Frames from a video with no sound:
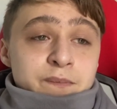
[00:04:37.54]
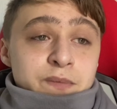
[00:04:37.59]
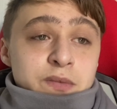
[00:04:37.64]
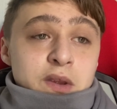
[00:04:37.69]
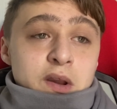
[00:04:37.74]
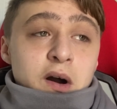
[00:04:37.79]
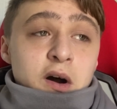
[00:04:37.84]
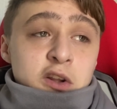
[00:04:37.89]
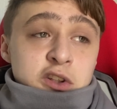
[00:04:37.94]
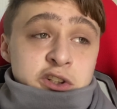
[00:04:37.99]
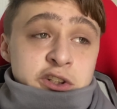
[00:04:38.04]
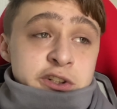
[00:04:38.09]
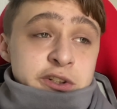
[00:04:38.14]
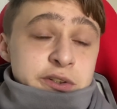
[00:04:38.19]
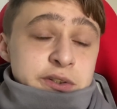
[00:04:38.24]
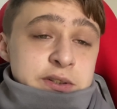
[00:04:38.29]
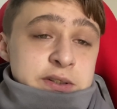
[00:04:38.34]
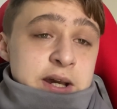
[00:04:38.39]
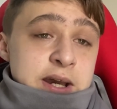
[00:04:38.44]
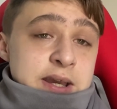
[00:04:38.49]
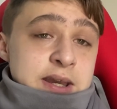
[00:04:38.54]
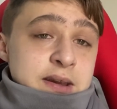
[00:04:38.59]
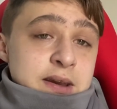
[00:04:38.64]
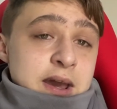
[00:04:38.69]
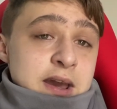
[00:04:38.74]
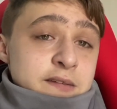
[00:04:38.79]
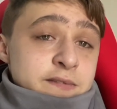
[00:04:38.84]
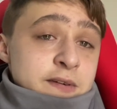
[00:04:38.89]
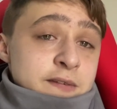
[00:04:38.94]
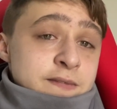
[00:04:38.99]
on Tuesday,
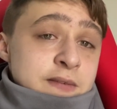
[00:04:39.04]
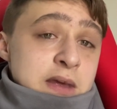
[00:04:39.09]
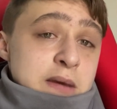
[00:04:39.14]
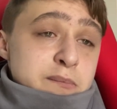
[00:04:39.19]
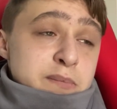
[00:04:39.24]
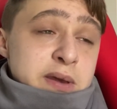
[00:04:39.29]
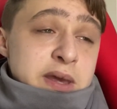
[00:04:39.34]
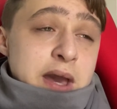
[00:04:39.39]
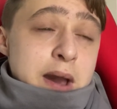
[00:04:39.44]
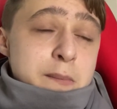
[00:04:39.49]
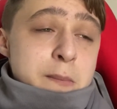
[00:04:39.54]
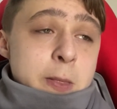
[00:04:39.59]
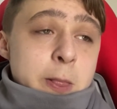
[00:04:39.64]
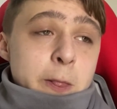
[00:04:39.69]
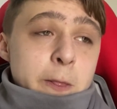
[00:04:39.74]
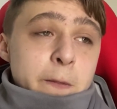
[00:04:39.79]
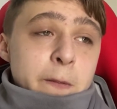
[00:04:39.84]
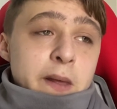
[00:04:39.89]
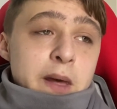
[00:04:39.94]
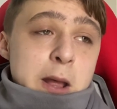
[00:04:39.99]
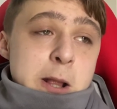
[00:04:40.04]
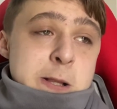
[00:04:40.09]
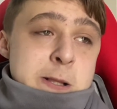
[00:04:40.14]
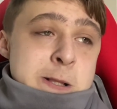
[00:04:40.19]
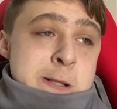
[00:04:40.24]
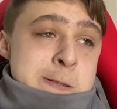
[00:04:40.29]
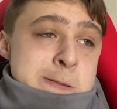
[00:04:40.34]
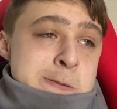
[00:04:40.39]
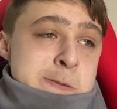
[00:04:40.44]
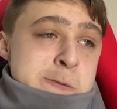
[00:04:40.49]
8:15 p.m. That
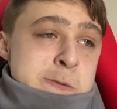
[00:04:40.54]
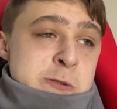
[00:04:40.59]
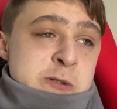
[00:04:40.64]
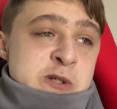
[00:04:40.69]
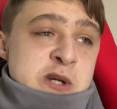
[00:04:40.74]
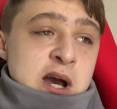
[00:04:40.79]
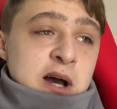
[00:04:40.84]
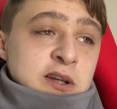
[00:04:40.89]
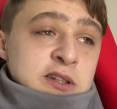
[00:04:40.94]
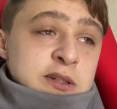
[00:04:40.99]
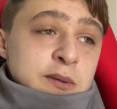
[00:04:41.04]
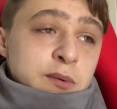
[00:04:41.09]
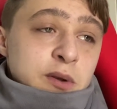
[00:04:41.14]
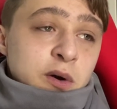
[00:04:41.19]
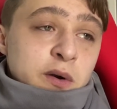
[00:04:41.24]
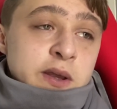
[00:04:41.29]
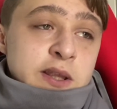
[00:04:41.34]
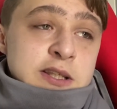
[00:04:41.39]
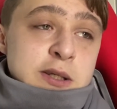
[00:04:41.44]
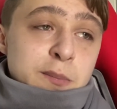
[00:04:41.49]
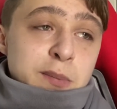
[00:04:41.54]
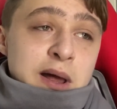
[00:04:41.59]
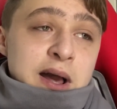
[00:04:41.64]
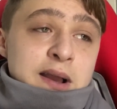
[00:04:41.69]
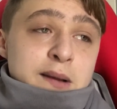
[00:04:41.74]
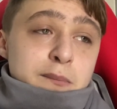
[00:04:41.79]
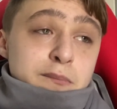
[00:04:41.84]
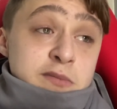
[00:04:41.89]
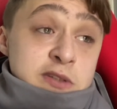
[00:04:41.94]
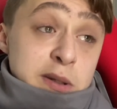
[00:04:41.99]
Chelsea were looking to
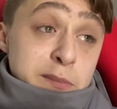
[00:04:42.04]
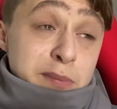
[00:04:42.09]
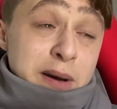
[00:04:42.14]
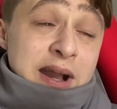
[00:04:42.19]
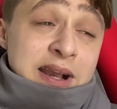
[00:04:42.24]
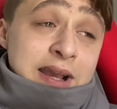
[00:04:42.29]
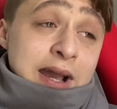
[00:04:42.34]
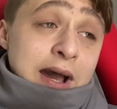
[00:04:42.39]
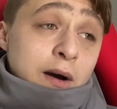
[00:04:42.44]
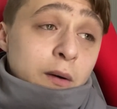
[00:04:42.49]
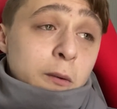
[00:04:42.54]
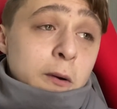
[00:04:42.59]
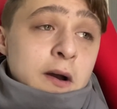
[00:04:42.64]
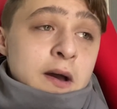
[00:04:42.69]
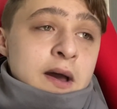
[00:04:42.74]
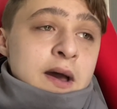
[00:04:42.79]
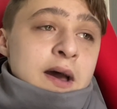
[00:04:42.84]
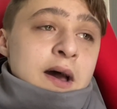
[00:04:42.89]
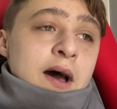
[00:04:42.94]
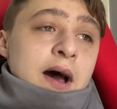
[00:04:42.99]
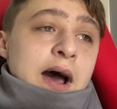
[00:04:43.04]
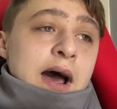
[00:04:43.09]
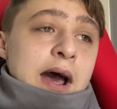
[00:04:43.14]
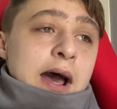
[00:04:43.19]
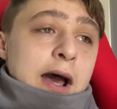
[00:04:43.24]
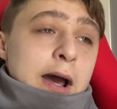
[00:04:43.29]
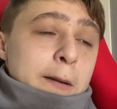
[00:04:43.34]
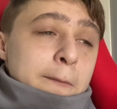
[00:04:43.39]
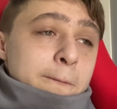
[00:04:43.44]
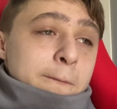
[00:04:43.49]
back out,
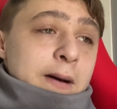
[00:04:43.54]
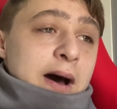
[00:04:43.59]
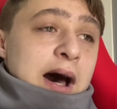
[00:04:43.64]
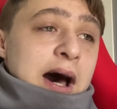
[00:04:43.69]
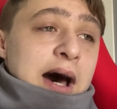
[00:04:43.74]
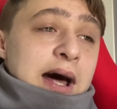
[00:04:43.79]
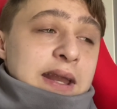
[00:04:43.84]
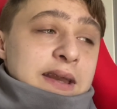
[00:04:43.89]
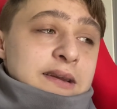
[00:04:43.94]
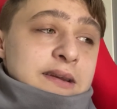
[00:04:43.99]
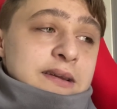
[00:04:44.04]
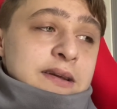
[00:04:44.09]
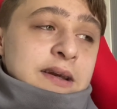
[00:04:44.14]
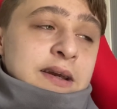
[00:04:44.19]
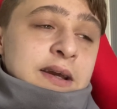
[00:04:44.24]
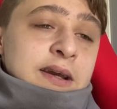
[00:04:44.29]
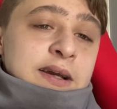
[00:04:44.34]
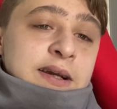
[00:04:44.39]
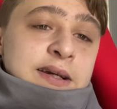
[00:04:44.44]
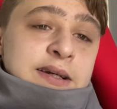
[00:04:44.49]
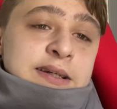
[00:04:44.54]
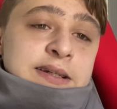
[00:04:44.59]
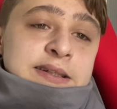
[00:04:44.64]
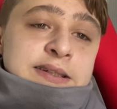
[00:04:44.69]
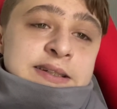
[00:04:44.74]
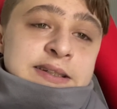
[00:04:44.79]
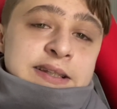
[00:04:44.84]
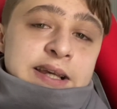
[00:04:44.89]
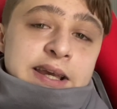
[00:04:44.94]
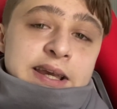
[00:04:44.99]
and
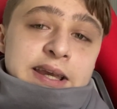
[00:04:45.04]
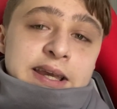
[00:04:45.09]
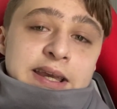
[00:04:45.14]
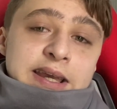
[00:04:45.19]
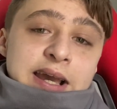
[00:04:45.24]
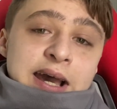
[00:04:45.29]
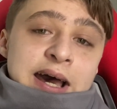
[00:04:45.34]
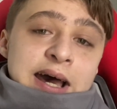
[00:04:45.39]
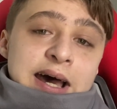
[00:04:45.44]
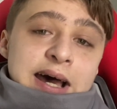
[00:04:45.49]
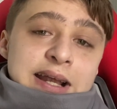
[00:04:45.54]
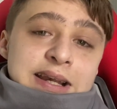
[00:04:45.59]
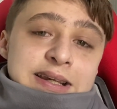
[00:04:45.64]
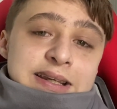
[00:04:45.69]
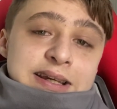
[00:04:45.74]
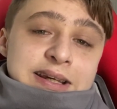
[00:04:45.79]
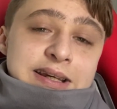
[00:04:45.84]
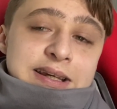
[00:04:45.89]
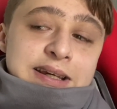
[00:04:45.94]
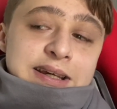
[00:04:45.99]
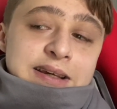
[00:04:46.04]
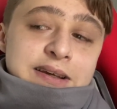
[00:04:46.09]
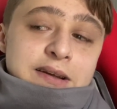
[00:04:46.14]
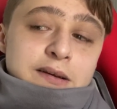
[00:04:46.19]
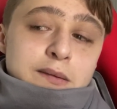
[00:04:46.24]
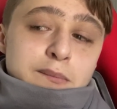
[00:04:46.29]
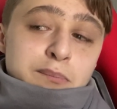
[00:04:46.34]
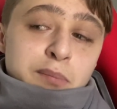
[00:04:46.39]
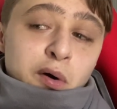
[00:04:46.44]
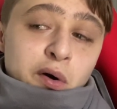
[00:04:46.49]
City had
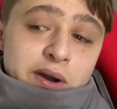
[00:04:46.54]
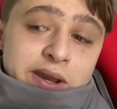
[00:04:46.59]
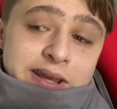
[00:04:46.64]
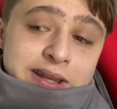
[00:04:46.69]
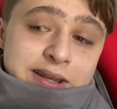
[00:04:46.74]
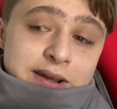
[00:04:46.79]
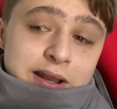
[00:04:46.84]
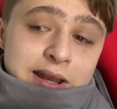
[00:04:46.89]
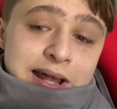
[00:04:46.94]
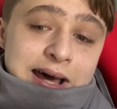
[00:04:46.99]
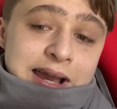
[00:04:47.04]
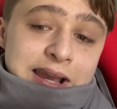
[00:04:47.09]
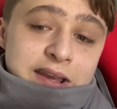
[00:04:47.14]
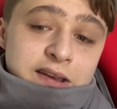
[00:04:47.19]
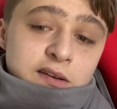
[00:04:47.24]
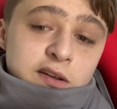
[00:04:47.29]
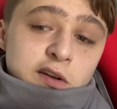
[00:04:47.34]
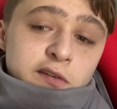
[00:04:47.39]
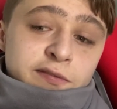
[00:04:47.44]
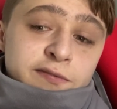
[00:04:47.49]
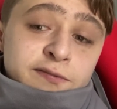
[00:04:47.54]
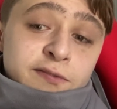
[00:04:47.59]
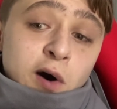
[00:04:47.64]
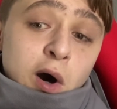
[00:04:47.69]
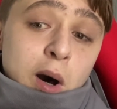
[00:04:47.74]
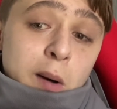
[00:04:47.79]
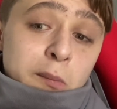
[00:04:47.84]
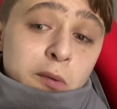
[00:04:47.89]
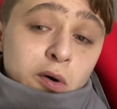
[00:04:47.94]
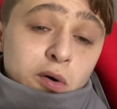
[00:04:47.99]
put in like
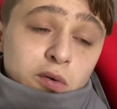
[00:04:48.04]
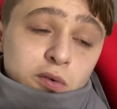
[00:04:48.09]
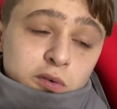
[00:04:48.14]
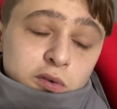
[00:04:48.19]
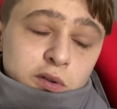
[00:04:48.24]
formal